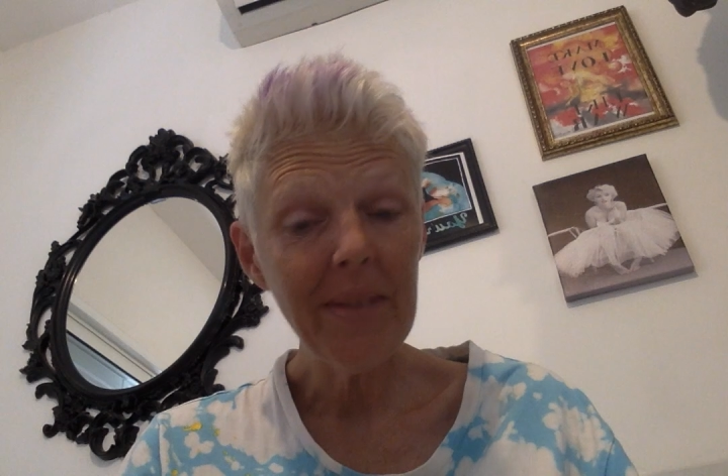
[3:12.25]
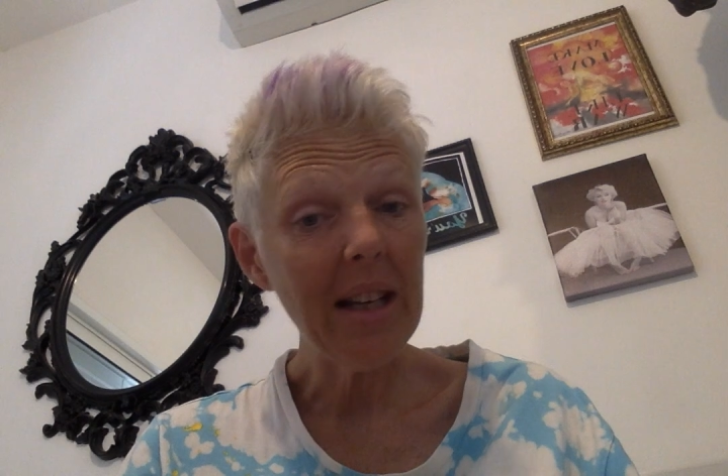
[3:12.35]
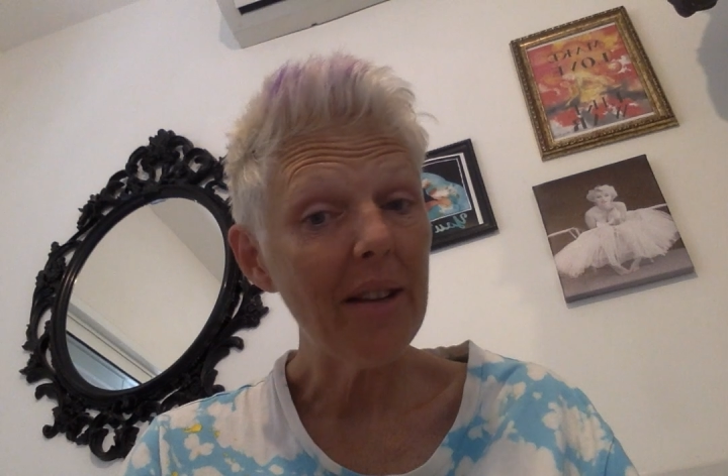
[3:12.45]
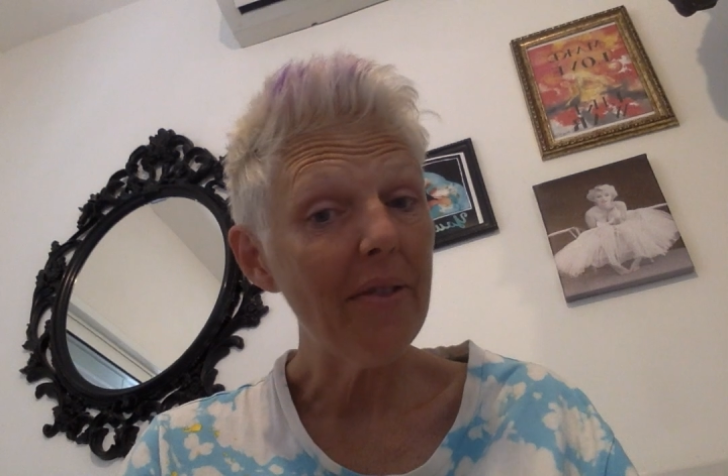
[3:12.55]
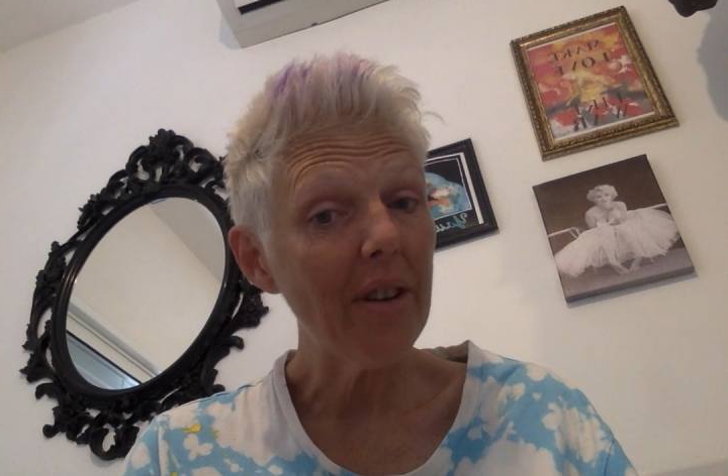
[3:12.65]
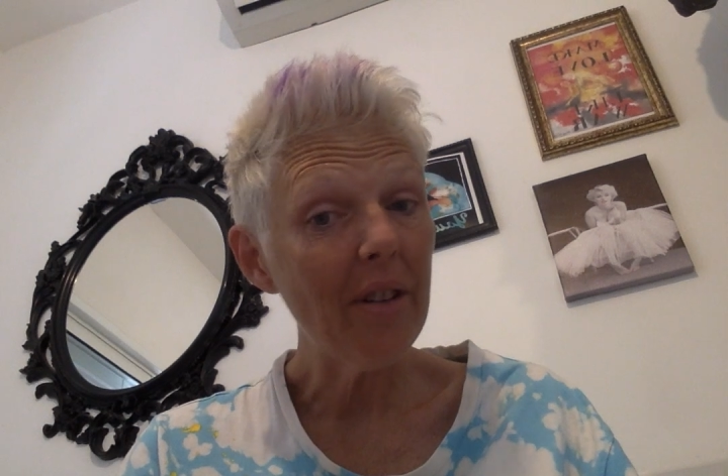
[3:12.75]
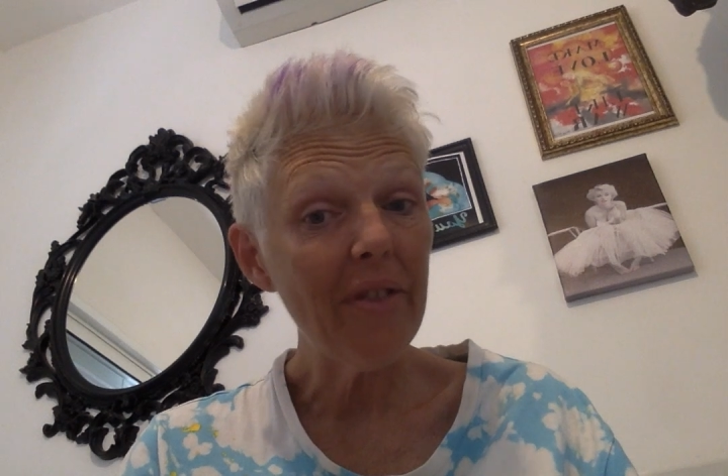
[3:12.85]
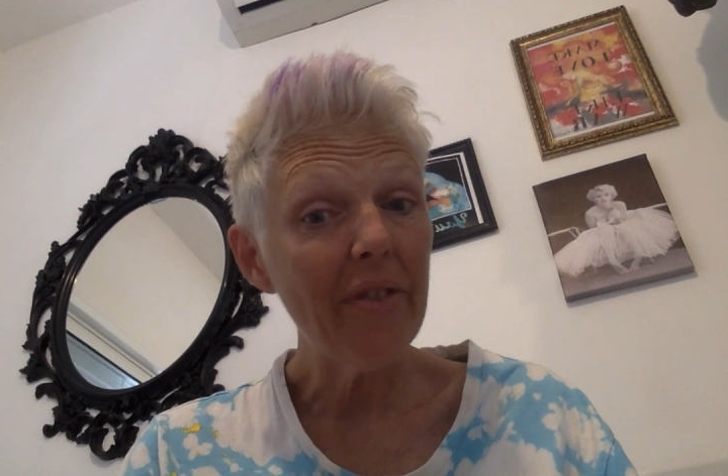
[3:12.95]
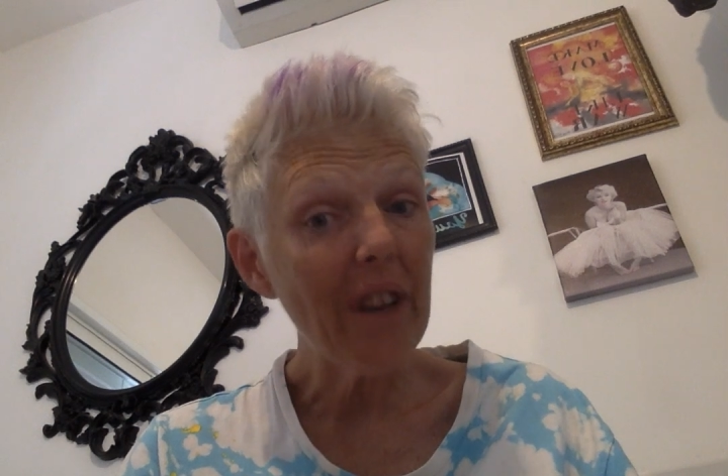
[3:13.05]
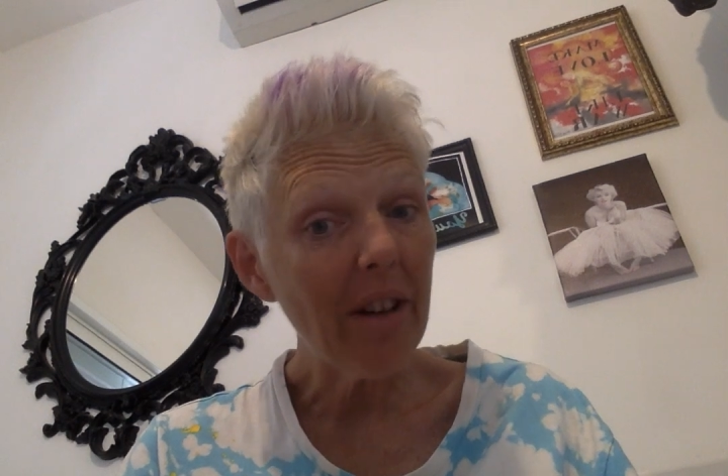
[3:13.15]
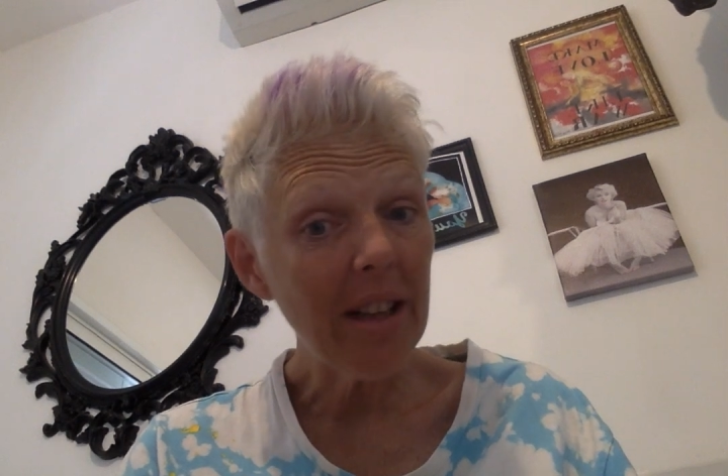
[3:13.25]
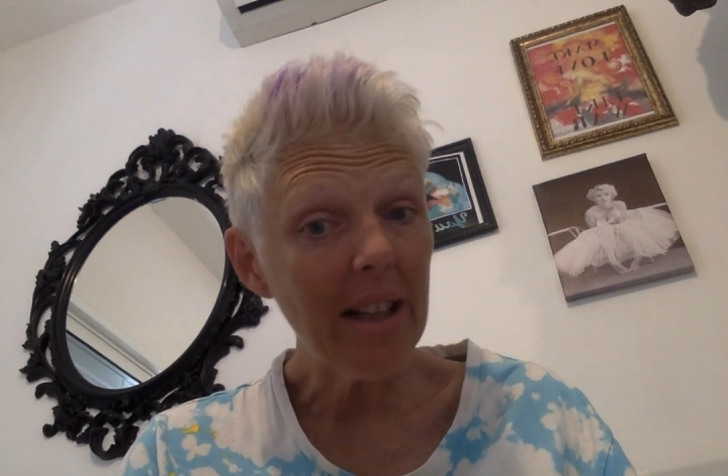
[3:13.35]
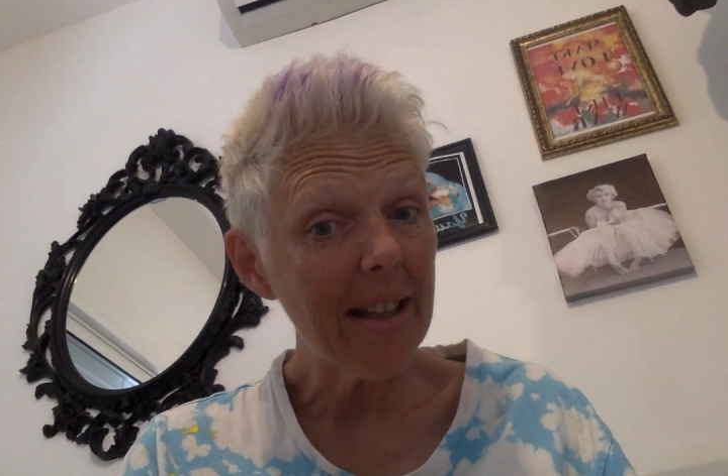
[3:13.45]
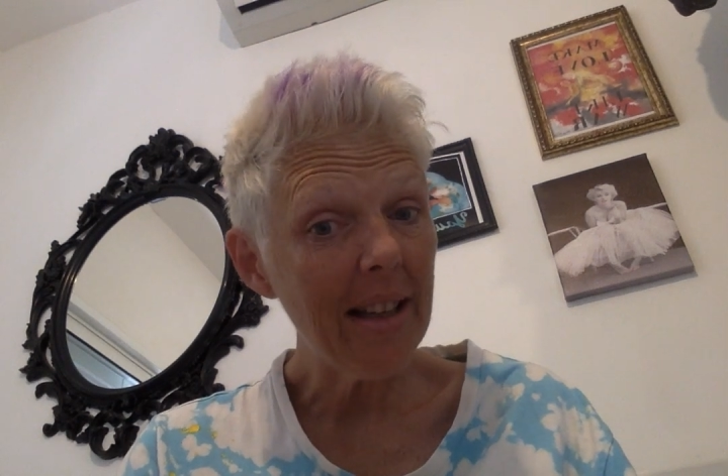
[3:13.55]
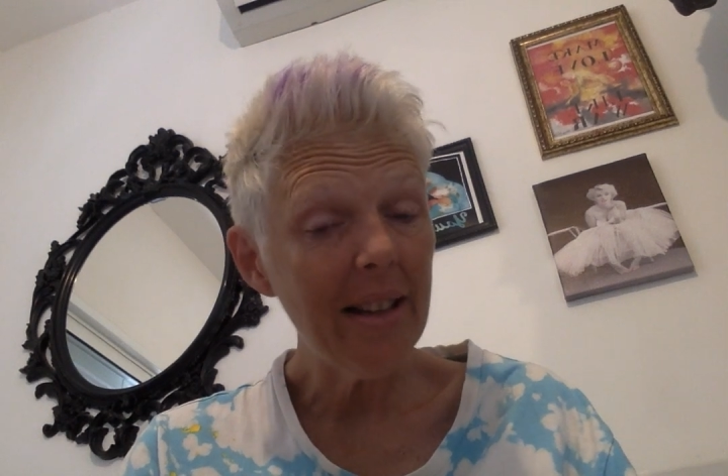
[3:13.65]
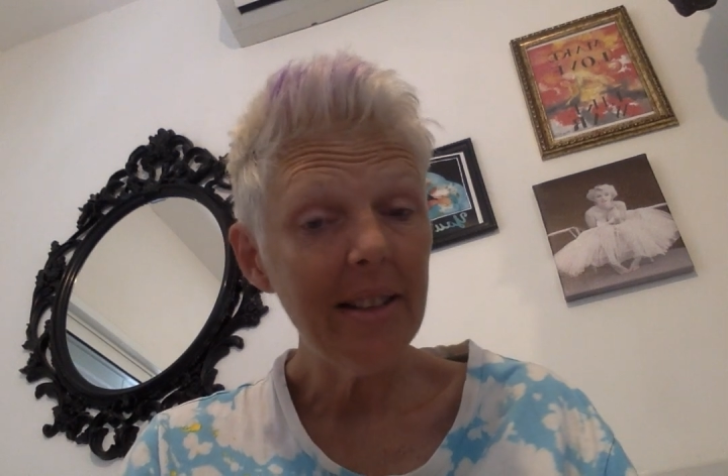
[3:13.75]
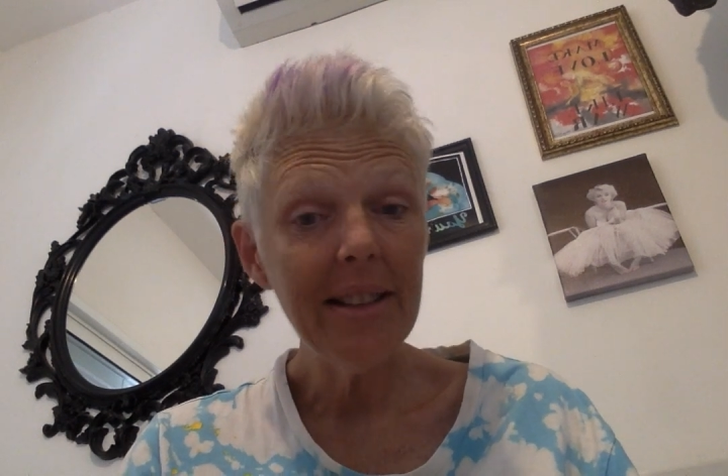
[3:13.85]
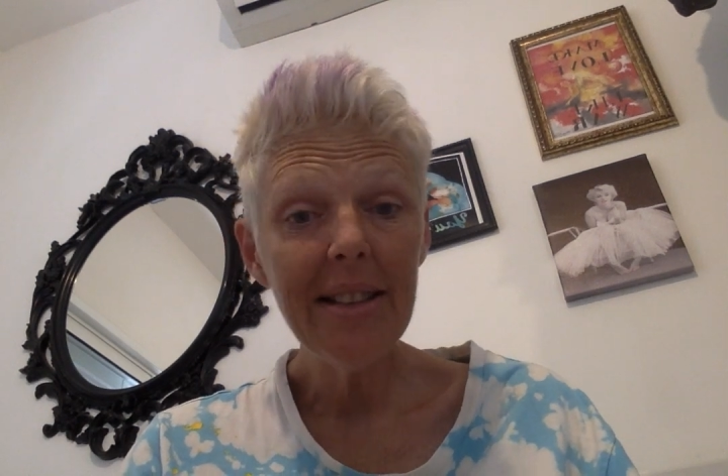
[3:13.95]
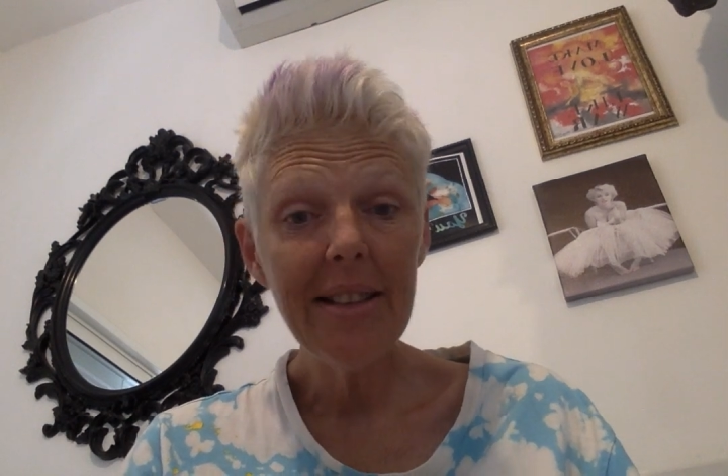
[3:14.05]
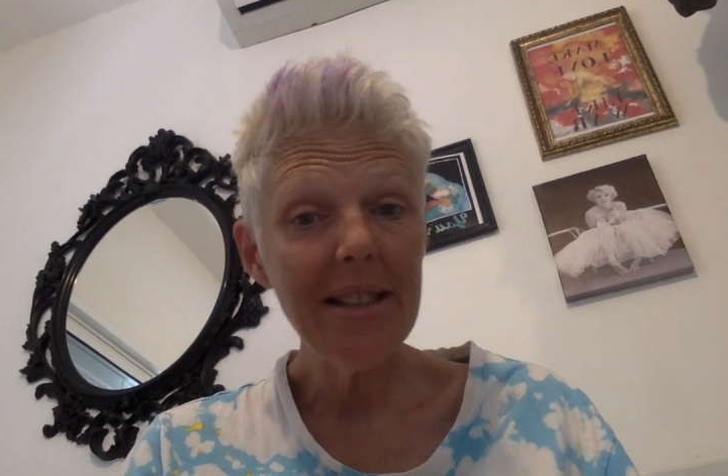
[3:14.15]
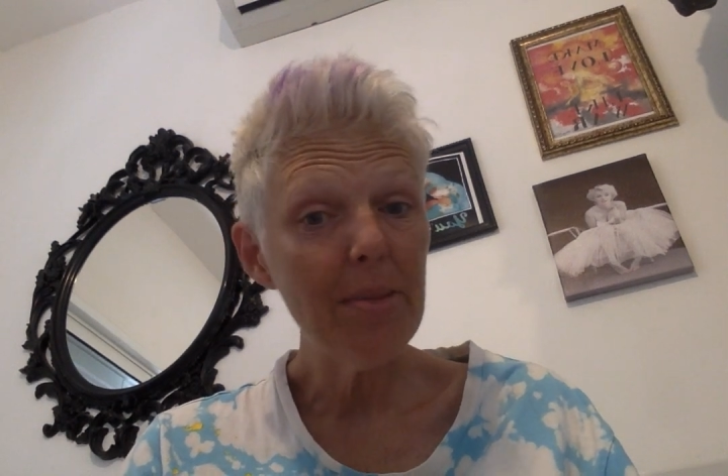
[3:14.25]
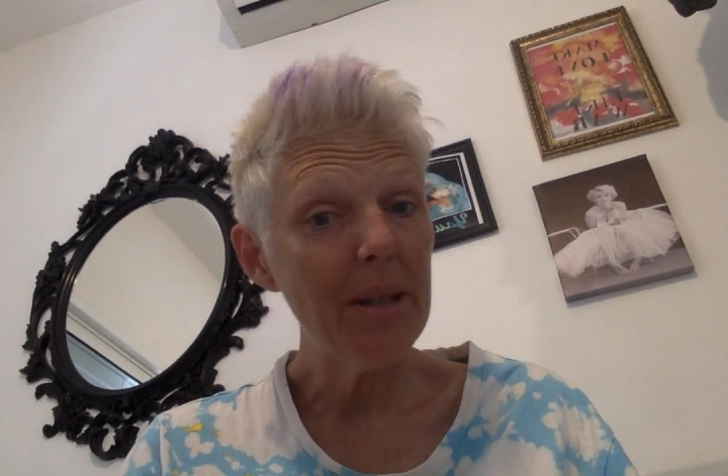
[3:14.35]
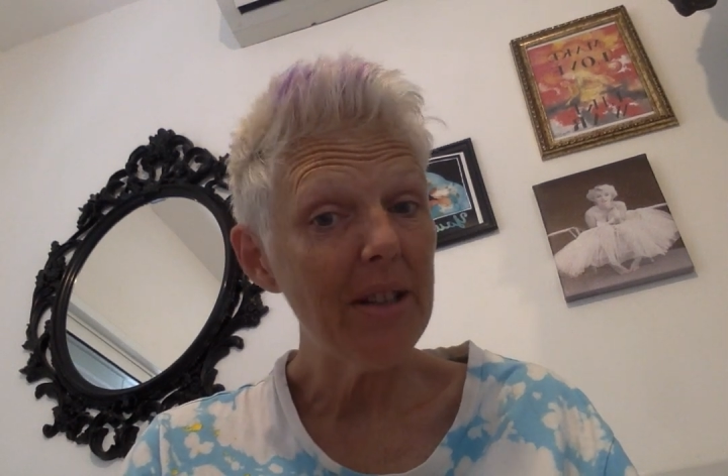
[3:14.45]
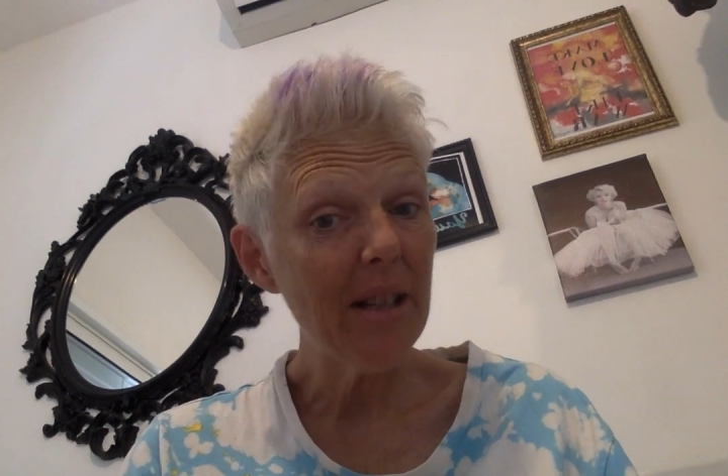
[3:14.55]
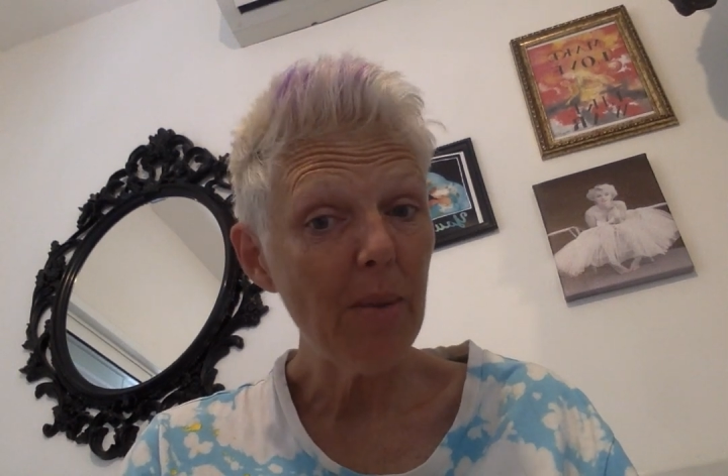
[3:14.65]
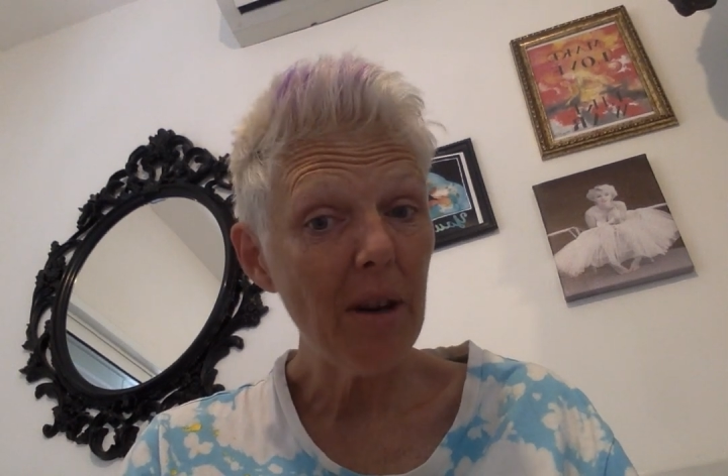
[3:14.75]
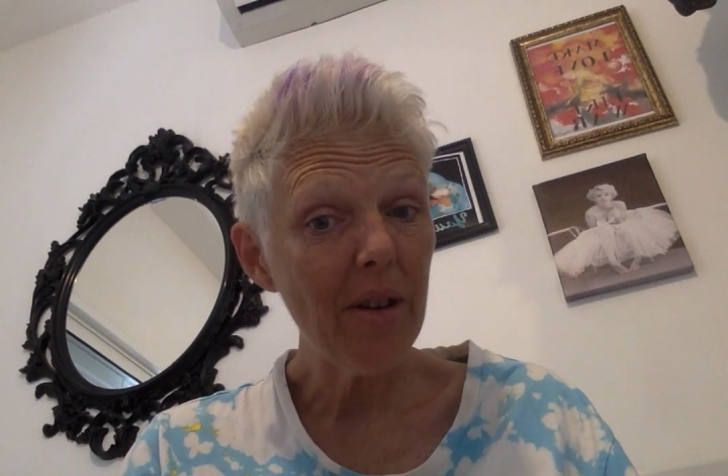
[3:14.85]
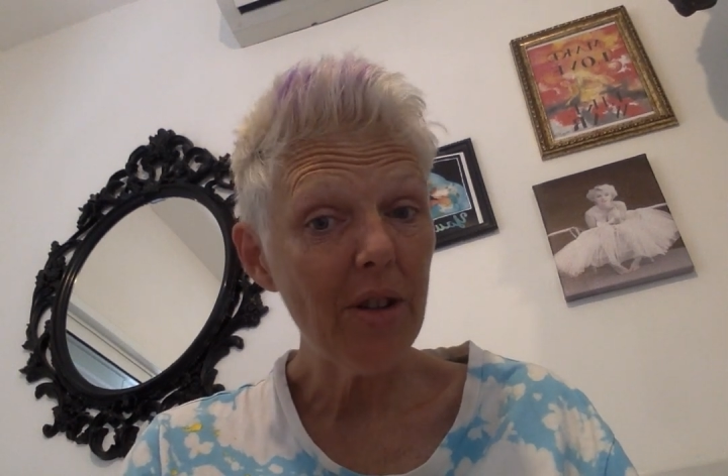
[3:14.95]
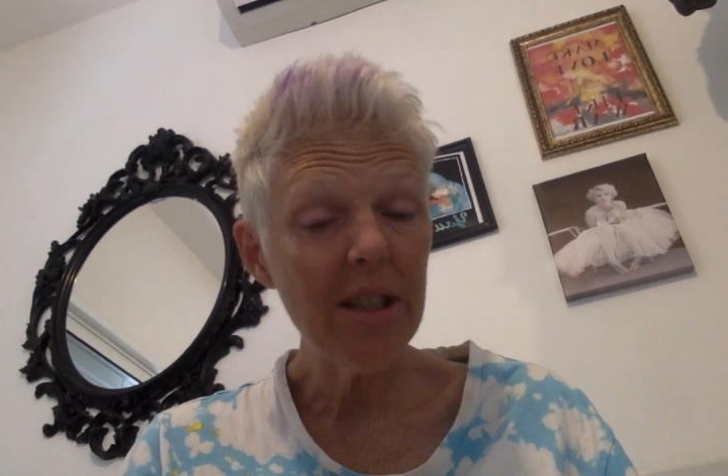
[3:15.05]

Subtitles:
And I'm very, very lucky to be in this marriage.